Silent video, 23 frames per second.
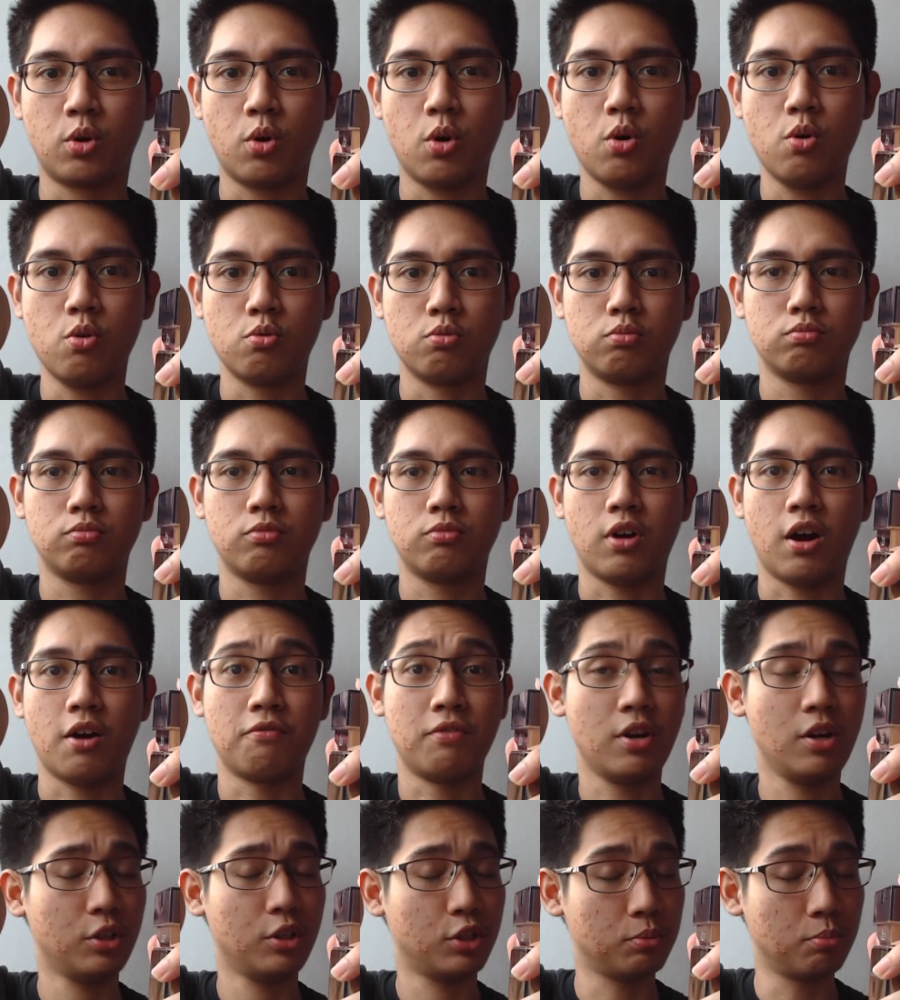Oh, a
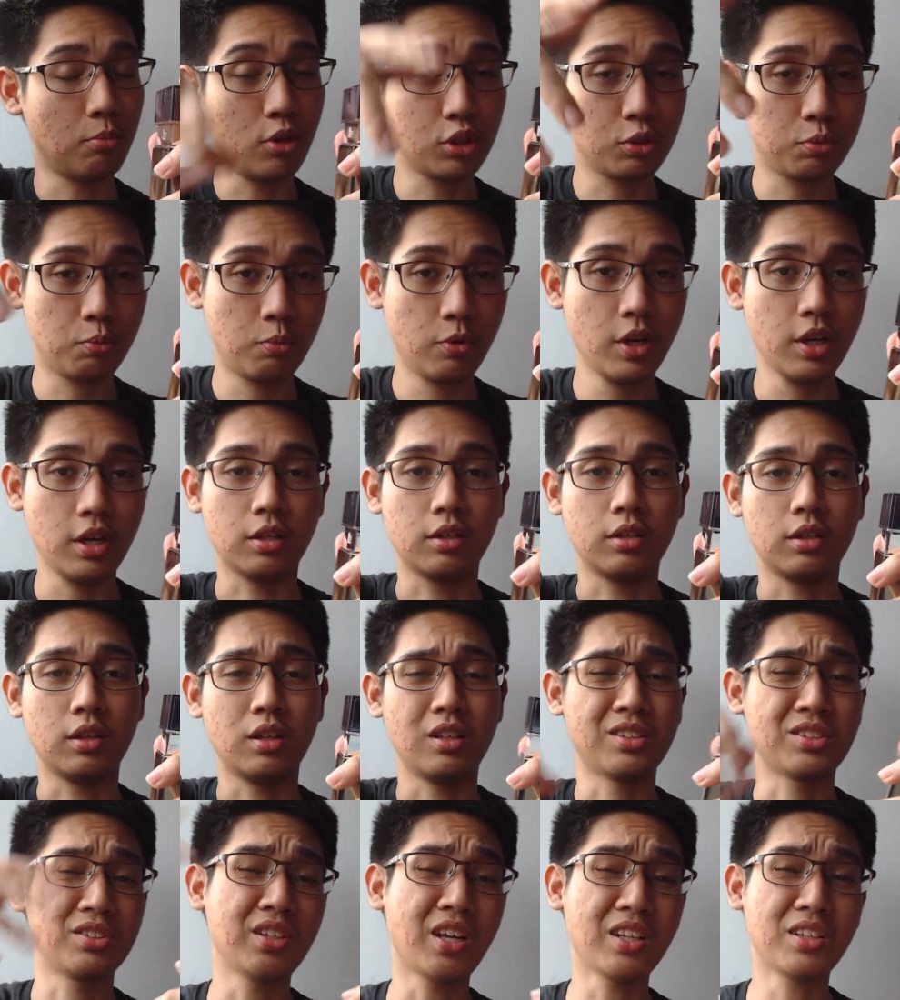very small spray.
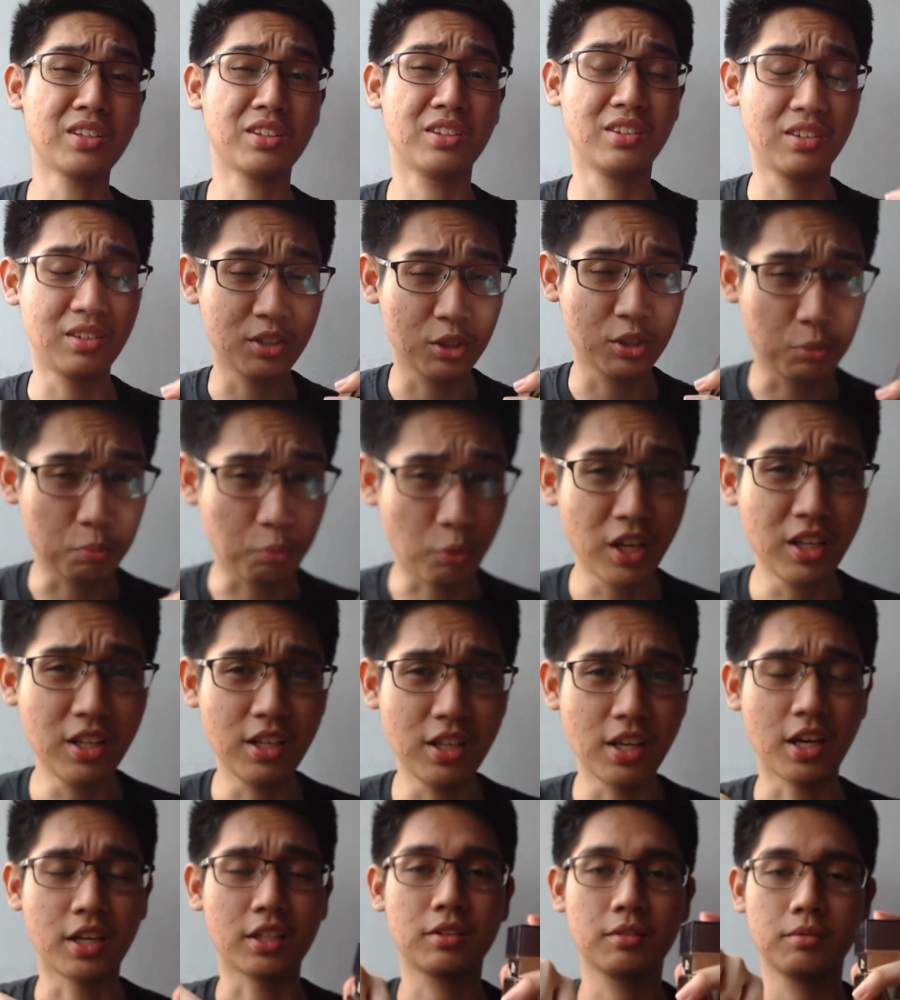It's not sprayed
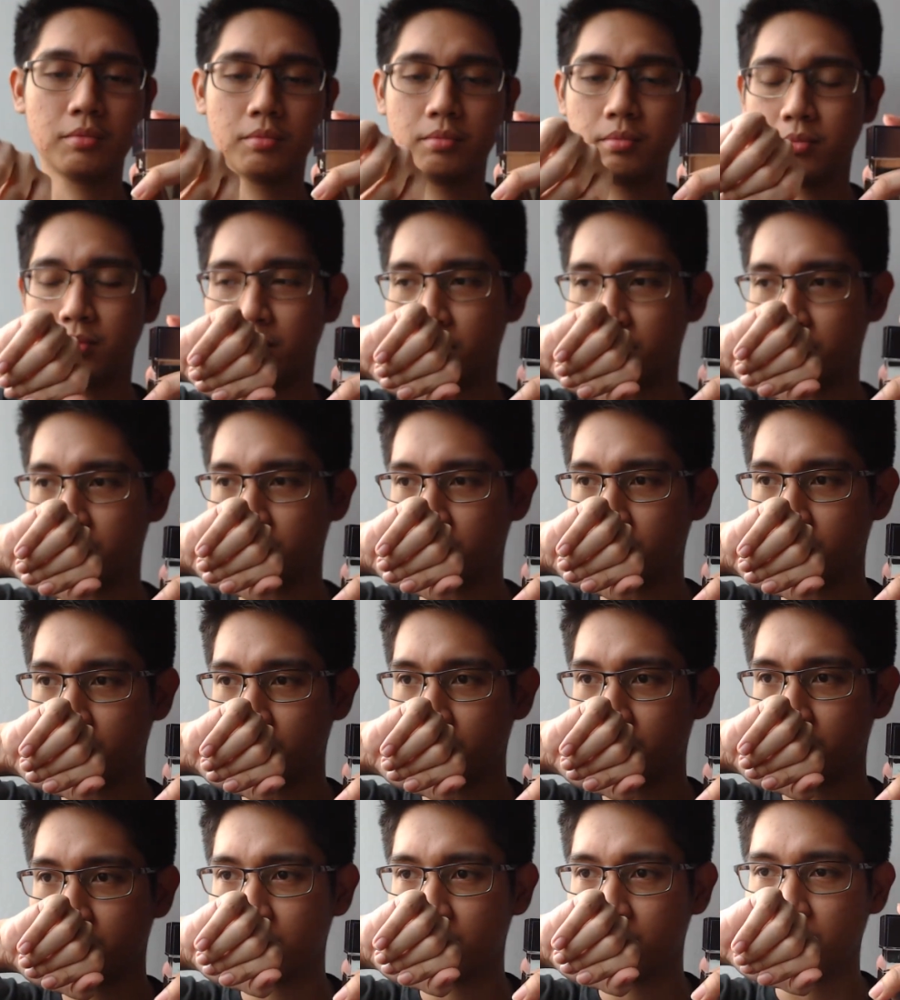yet,
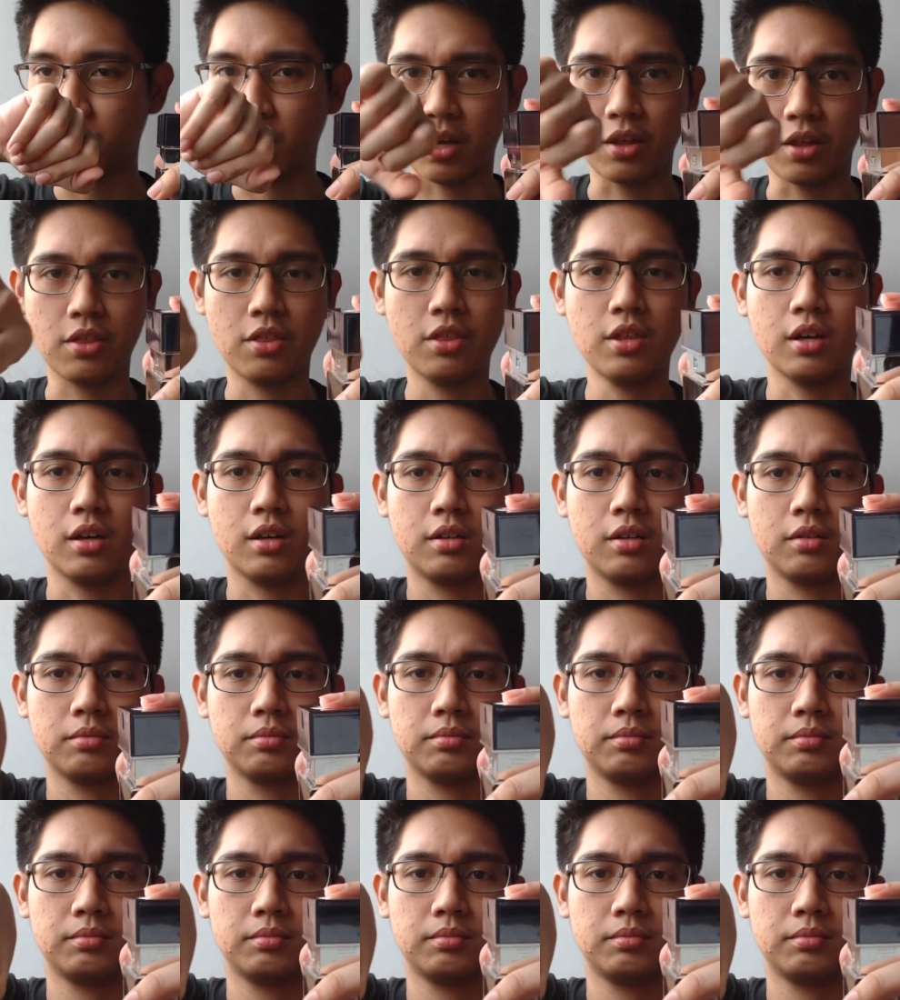I think.